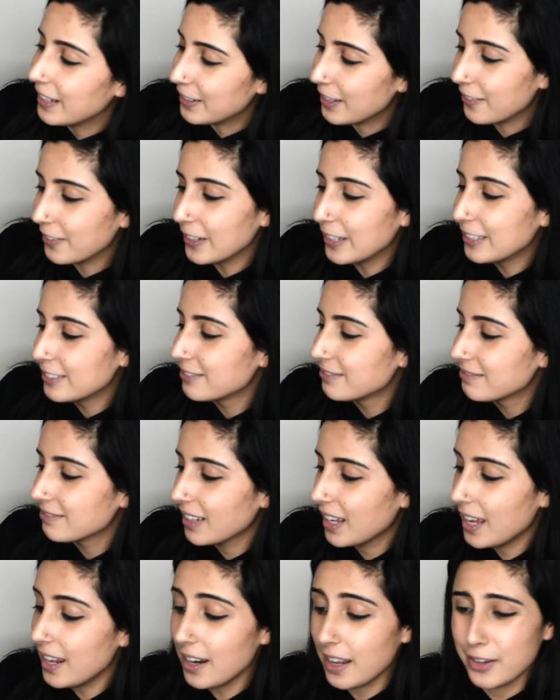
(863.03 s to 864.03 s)
I love it,
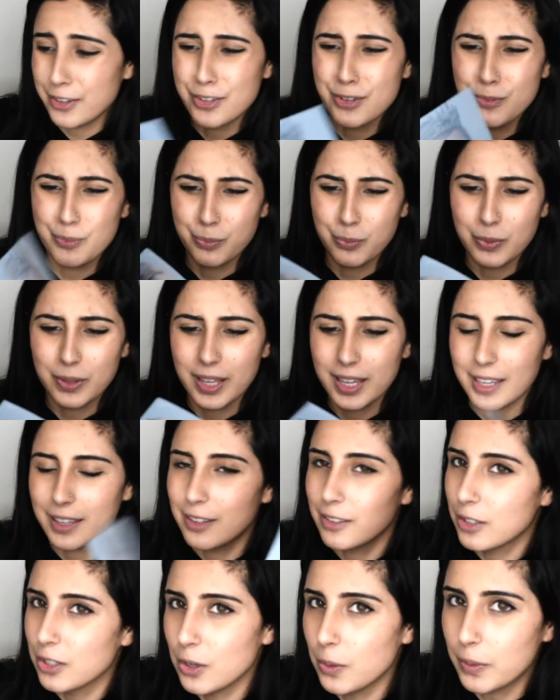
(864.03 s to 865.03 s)
and I'm like,
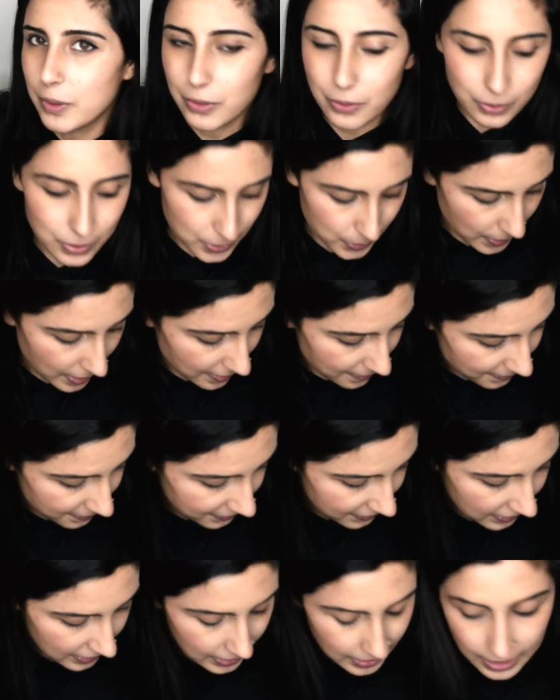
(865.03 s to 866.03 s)
you don't want to throw this away.
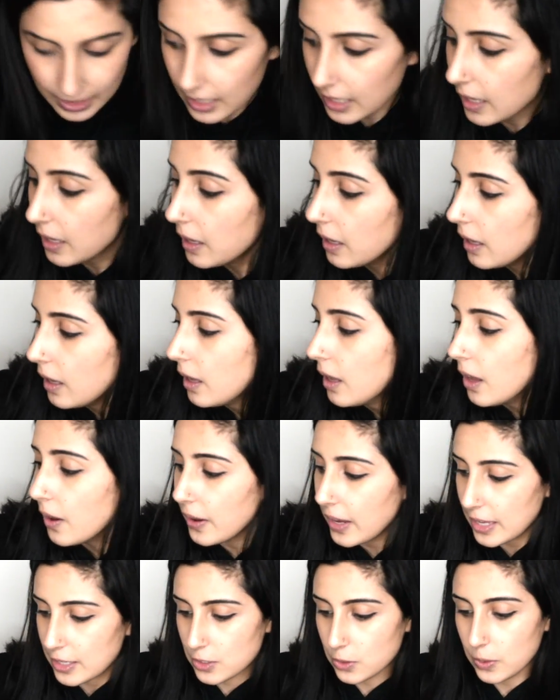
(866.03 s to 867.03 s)

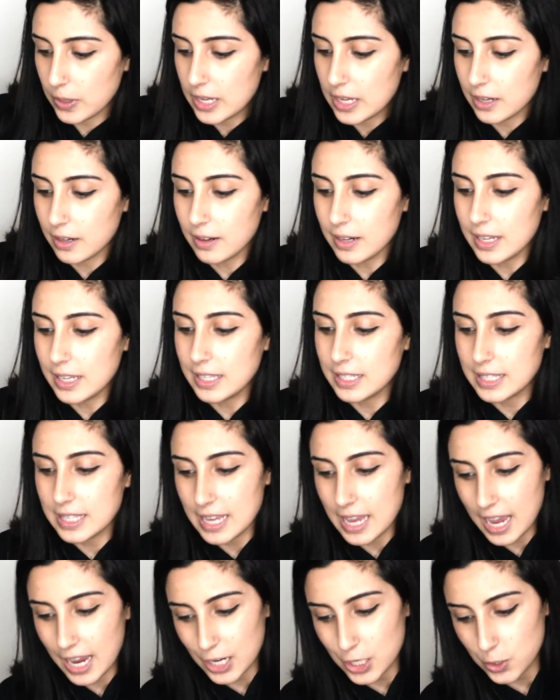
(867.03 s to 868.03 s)
Okay, so here is
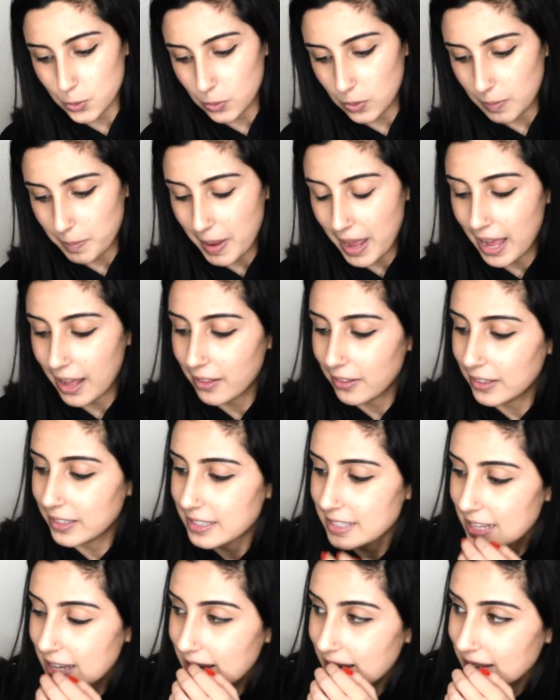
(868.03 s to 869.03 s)
the actual
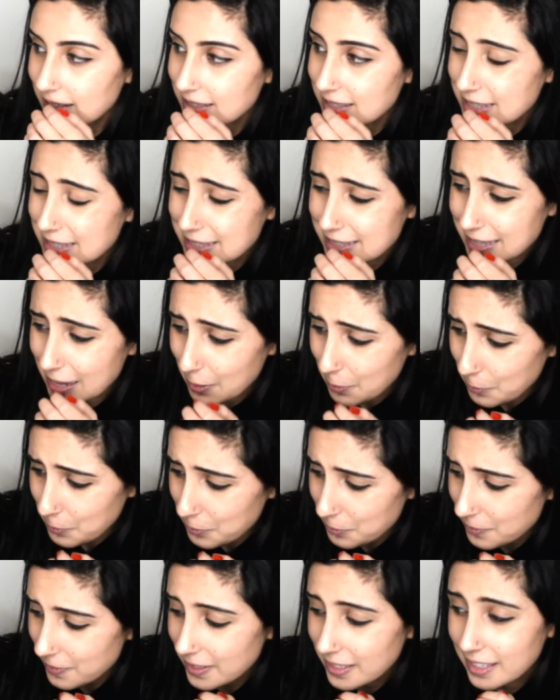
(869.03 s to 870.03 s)
palette
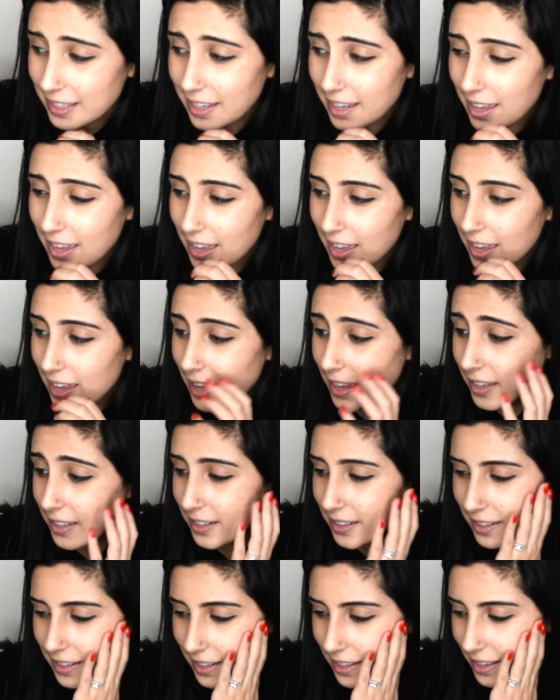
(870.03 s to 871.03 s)
itself,
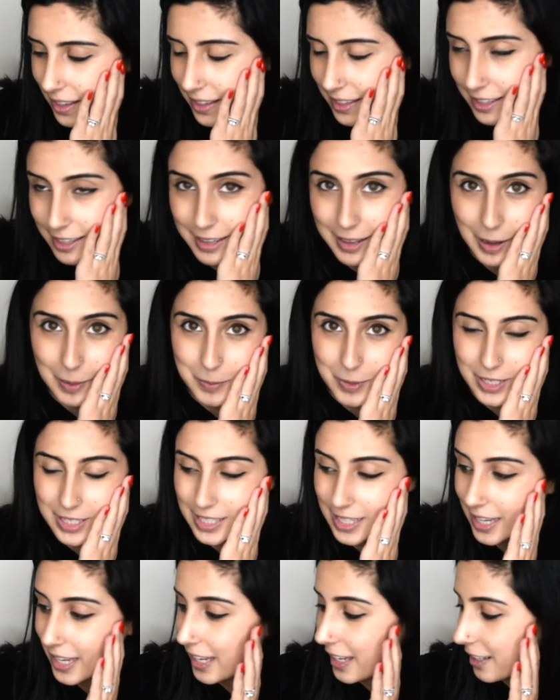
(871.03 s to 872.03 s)
and I'm
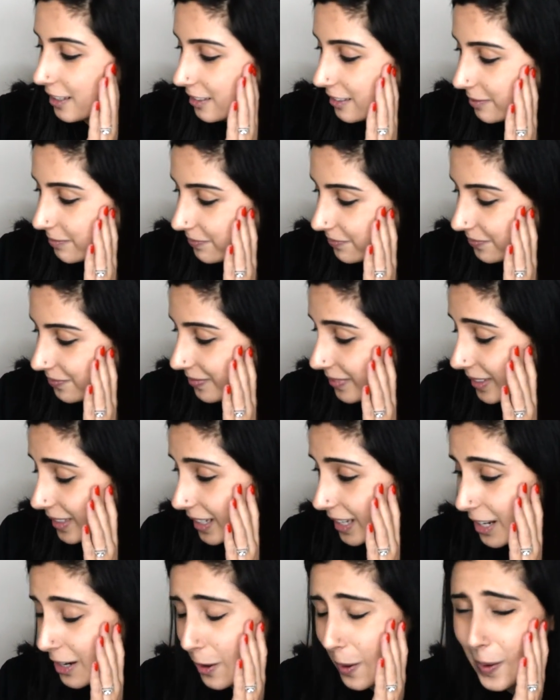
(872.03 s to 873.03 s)
just like
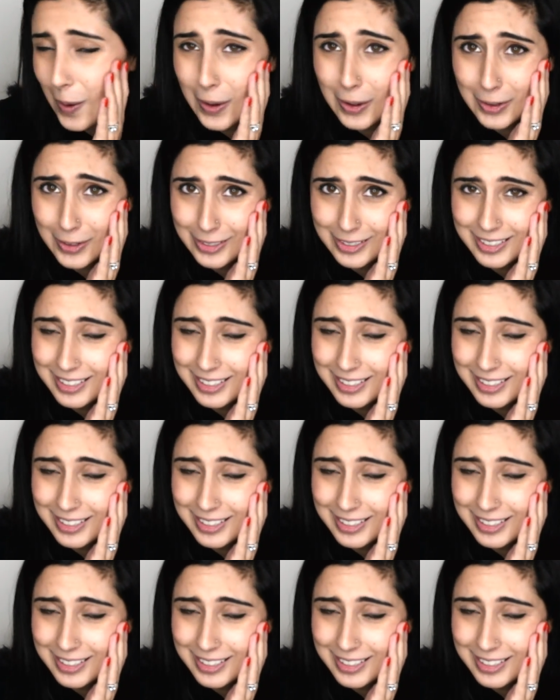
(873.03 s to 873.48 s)
in awe.